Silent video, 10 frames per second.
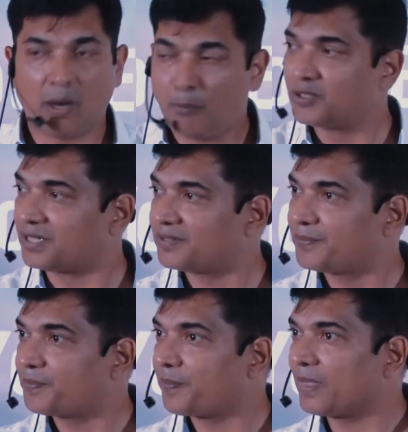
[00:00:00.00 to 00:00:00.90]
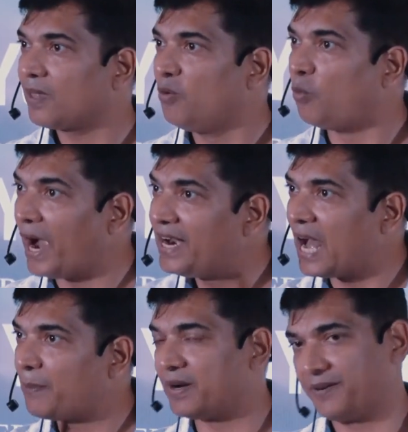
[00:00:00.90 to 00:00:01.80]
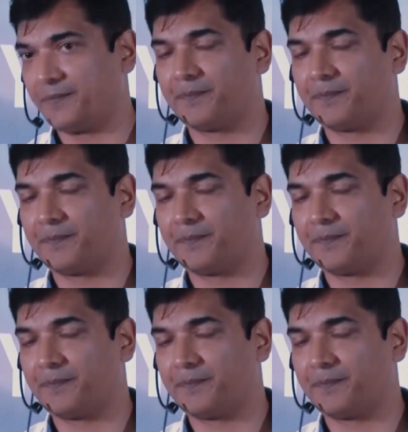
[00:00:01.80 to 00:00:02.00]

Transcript: Opposite. Why it happened?